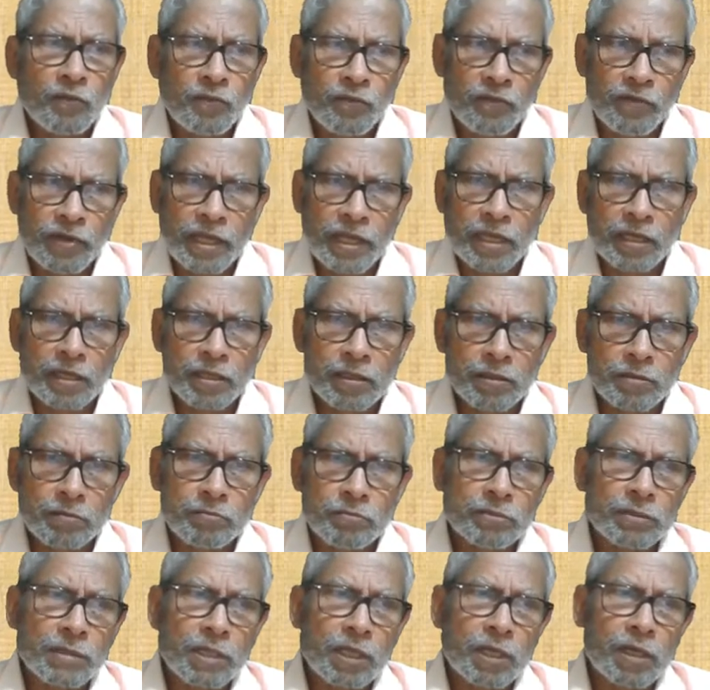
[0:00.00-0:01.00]
where
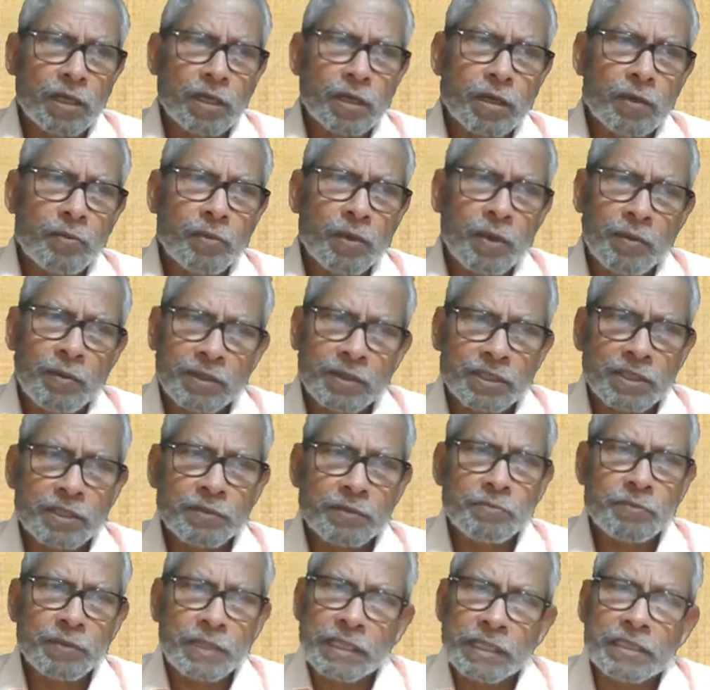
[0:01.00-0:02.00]
the
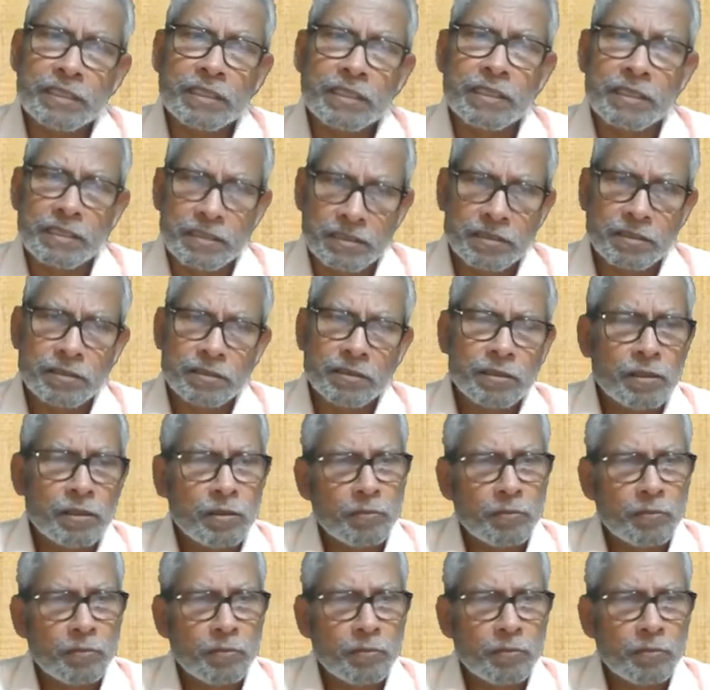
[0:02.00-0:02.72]
membership increased,